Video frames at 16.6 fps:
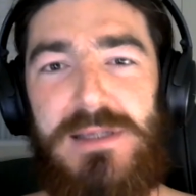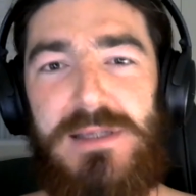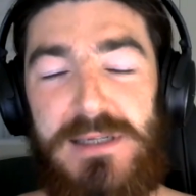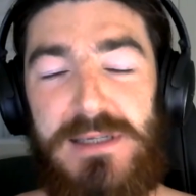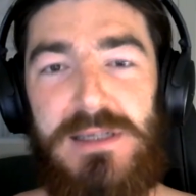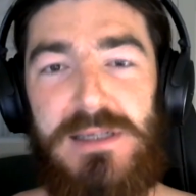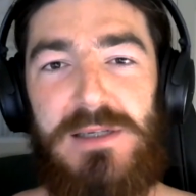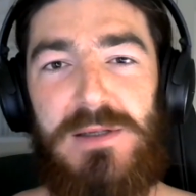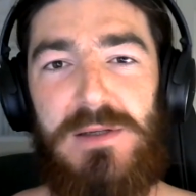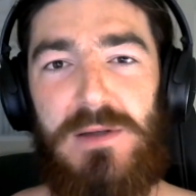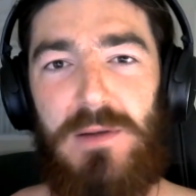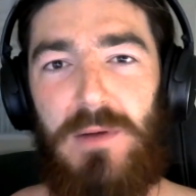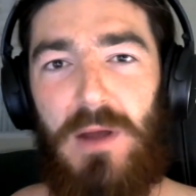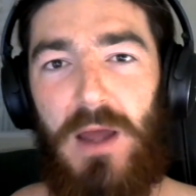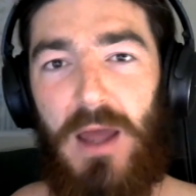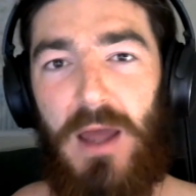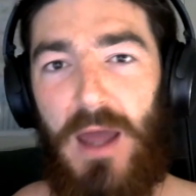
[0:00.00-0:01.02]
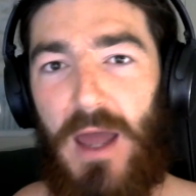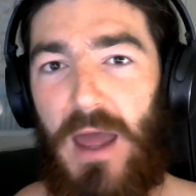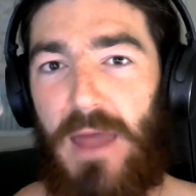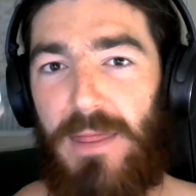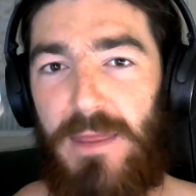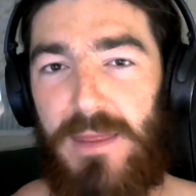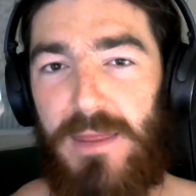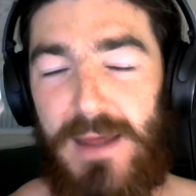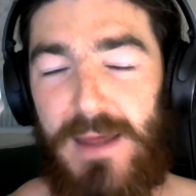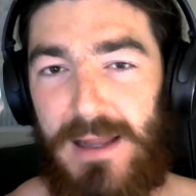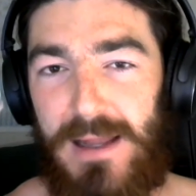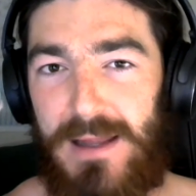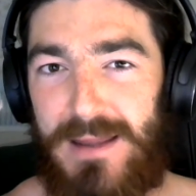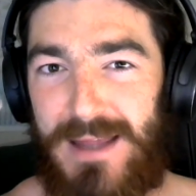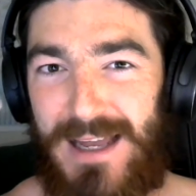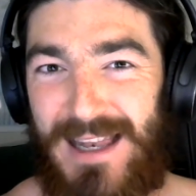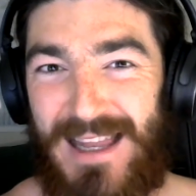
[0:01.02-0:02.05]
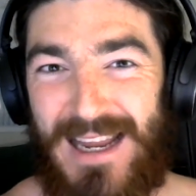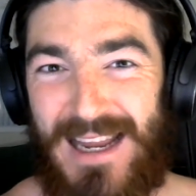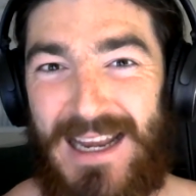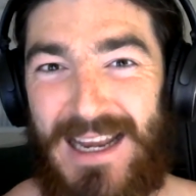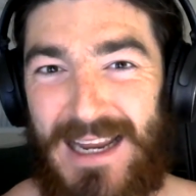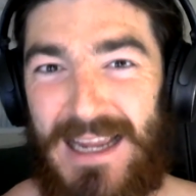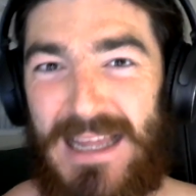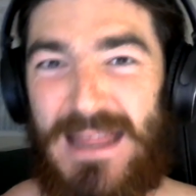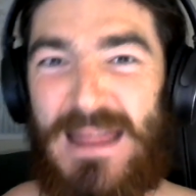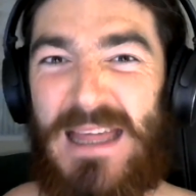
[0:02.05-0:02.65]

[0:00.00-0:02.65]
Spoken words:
This is the leading